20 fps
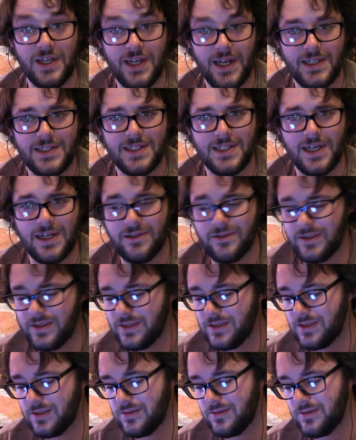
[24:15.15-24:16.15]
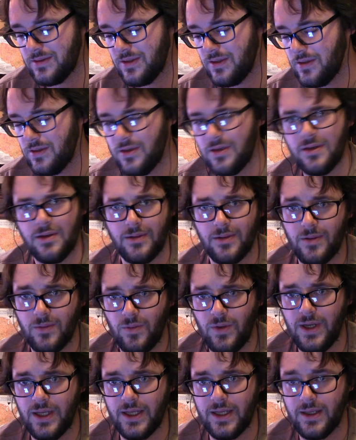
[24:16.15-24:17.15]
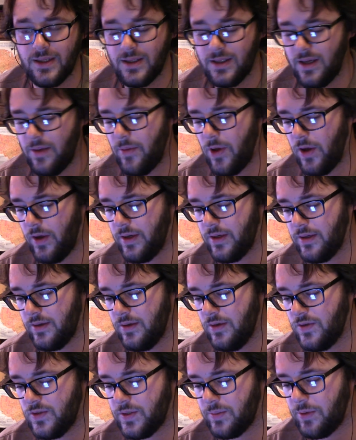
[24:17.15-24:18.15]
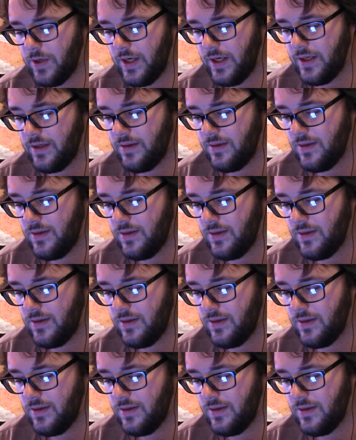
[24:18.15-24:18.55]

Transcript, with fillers: 1900s? Really, come on, use your brain.